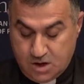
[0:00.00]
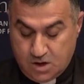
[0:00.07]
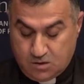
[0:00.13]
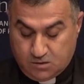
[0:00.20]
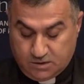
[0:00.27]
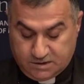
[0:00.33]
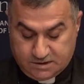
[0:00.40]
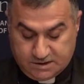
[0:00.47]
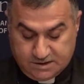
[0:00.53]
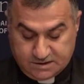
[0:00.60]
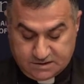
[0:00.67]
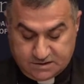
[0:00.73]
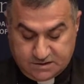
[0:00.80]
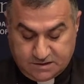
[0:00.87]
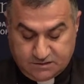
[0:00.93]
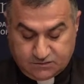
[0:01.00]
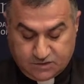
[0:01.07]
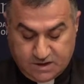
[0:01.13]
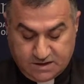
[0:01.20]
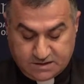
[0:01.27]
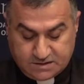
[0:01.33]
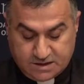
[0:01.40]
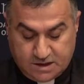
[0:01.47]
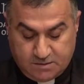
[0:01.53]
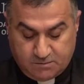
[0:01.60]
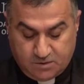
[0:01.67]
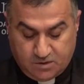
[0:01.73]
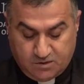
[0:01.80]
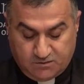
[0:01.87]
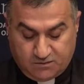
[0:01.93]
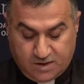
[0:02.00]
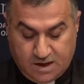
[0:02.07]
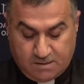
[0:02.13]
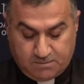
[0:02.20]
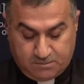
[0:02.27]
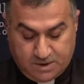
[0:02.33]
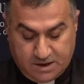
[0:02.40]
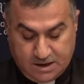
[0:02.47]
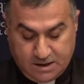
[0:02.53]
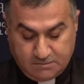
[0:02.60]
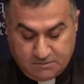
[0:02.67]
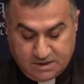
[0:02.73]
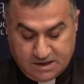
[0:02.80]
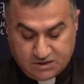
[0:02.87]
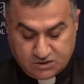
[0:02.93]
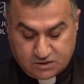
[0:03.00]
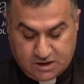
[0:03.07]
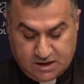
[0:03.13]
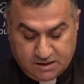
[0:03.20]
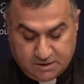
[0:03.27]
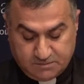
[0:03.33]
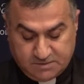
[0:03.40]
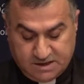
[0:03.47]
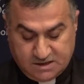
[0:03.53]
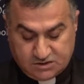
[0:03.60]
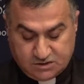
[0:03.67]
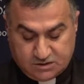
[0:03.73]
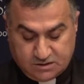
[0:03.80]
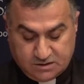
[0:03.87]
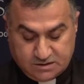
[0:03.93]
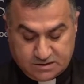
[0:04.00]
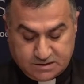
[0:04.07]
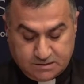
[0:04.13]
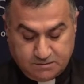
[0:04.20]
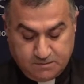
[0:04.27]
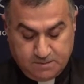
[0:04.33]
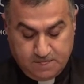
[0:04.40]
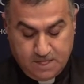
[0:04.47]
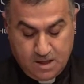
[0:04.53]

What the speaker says: witnessed the rise up of a pan-Arab nationalism